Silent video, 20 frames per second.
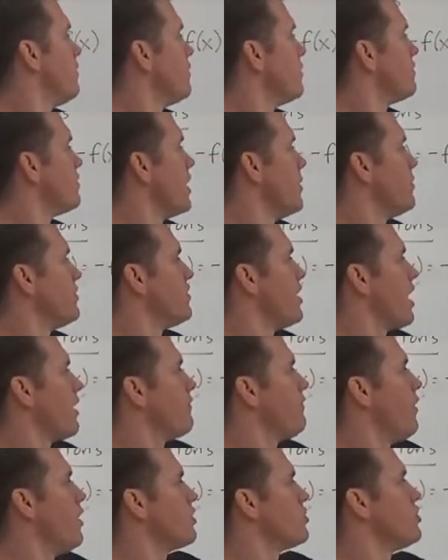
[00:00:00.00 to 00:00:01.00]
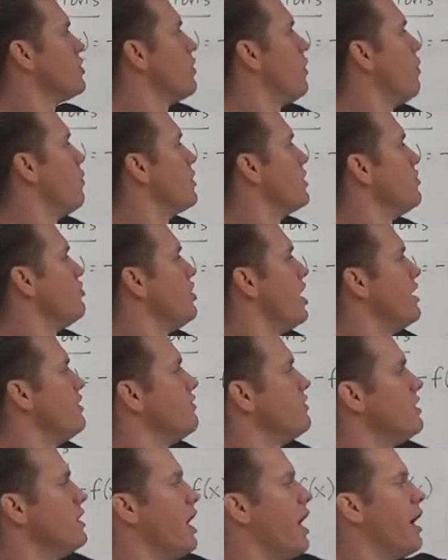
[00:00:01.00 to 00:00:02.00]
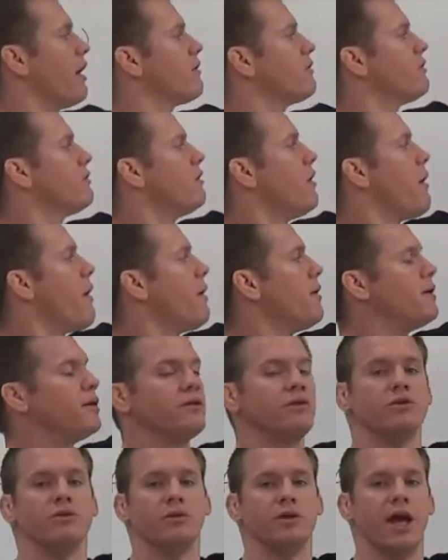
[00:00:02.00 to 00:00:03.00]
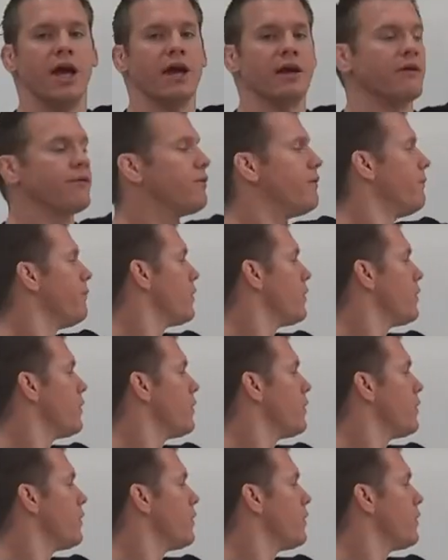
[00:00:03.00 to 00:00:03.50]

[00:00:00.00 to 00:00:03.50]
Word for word: The same exact function, only change the x to a negative.